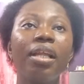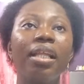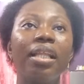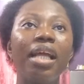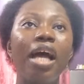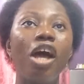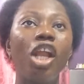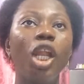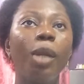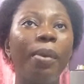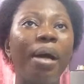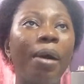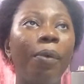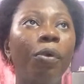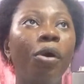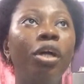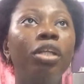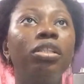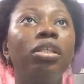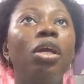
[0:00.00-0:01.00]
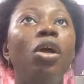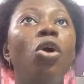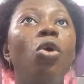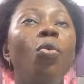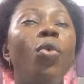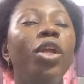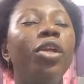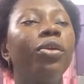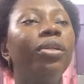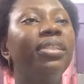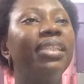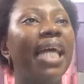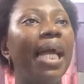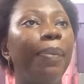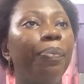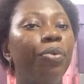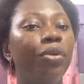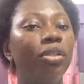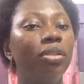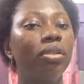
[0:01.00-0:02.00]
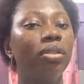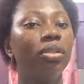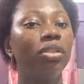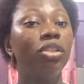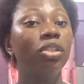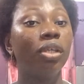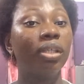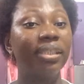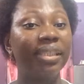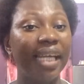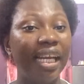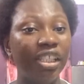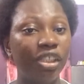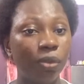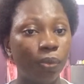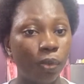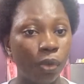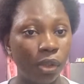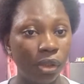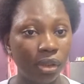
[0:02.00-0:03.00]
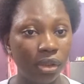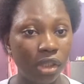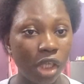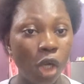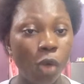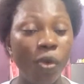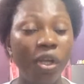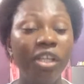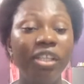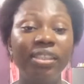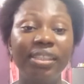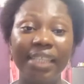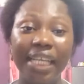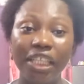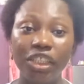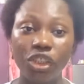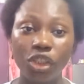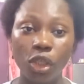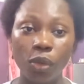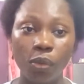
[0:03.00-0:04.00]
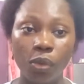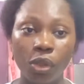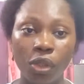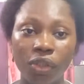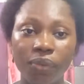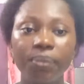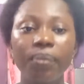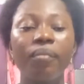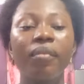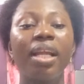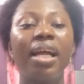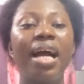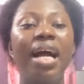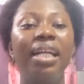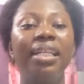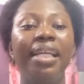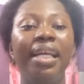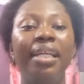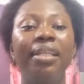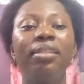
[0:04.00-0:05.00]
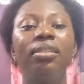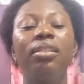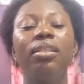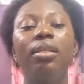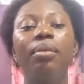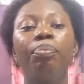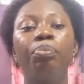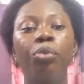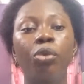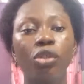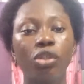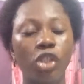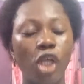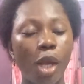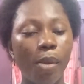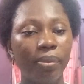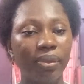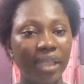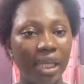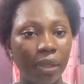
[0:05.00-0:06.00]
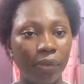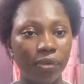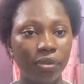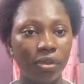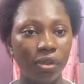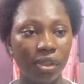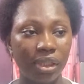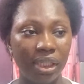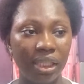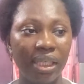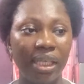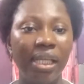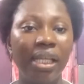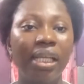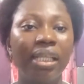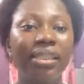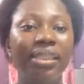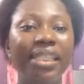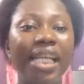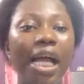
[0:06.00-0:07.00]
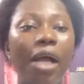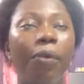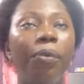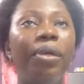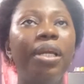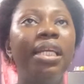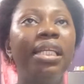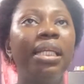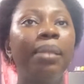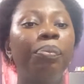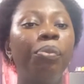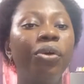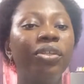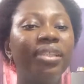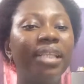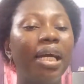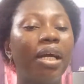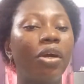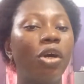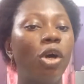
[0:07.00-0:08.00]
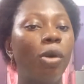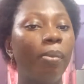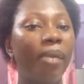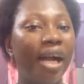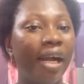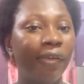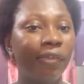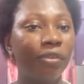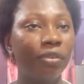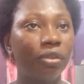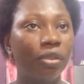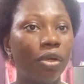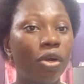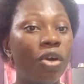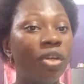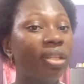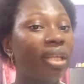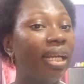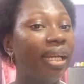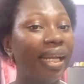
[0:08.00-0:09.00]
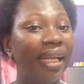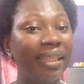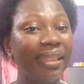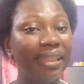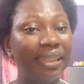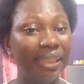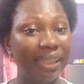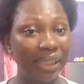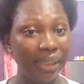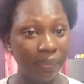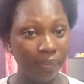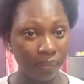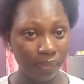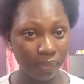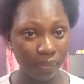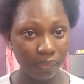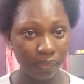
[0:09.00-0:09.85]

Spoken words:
And number one, when you type in your search word or when you search your word and then books comes out, okay, now in the books that come out under that theme,